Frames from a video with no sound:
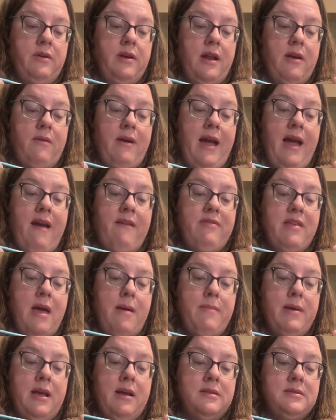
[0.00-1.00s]
and I don't have
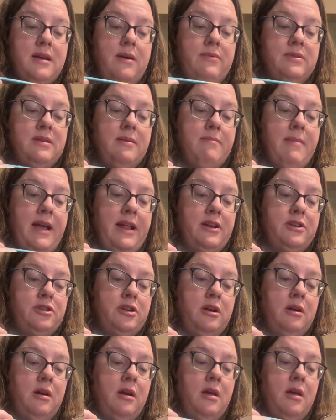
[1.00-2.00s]
that because I was a
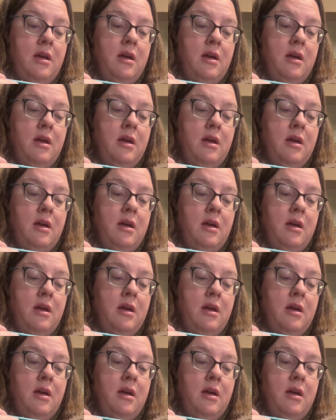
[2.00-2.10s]
manager